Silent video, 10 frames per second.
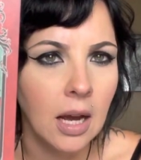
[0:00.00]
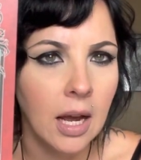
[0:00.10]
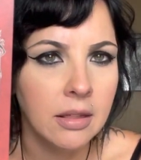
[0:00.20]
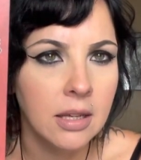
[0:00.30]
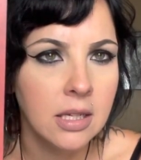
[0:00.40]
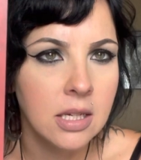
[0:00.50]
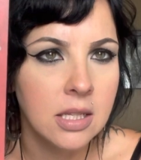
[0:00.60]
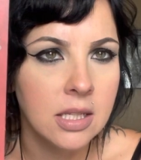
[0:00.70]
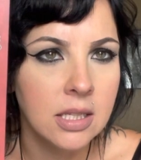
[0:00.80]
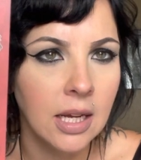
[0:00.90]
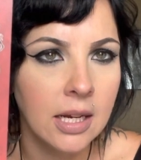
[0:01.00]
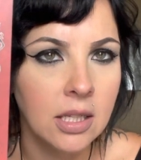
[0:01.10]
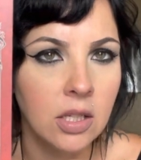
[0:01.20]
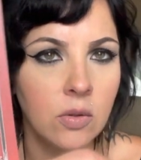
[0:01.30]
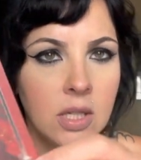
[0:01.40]
I think it's a deck
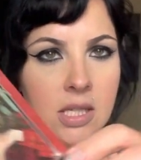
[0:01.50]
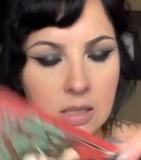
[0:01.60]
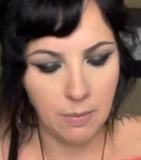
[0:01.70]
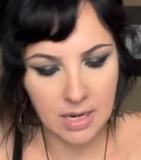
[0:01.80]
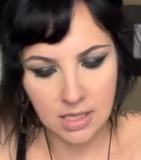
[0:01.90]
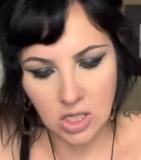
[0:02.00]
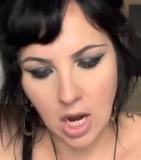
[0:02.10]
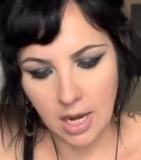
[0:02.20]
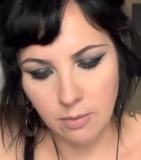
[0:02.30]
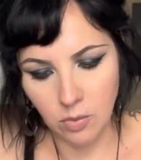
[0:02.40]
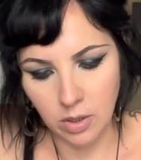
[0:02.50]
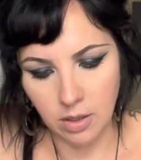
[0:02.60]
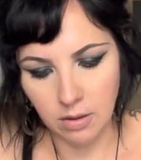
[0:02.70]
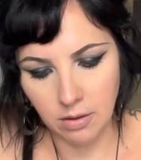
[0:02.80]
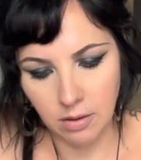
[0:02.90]
that you can spend time with.